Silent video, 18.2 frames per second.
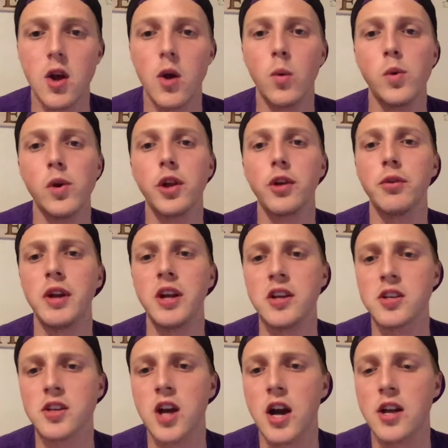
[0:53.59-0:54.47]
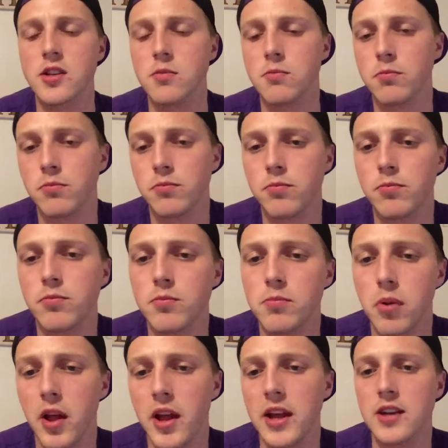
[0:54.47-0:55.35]
Willie Reed has got some
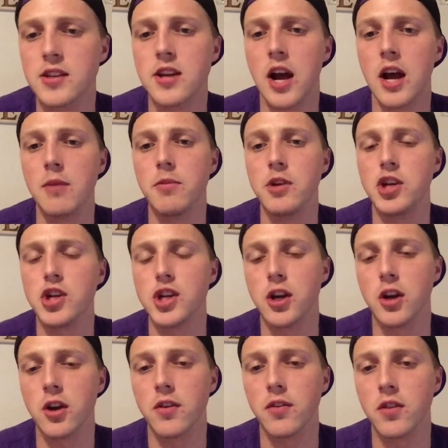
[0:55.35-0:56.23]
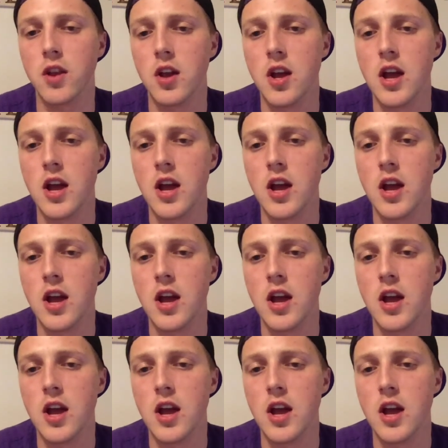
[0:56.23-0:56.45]
playing time this year in